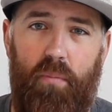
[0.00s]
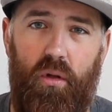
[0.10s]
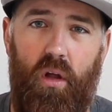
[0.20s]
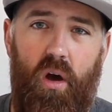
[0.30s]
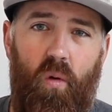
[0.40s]

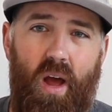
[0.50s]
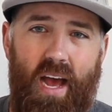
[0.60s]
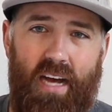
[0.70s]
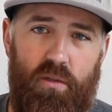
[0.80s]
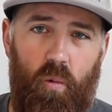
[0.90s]
below
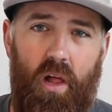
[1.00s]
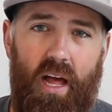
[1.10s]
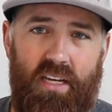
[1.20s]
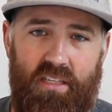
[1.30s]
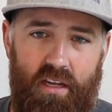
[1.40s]
as well
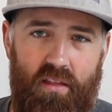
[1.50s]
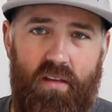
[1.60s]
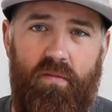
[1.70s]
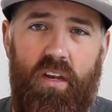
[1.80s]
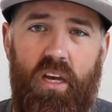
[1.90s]
as in
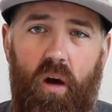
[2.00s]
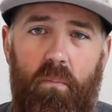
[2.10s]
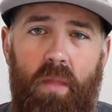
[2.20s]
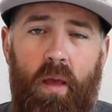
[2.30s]
the video.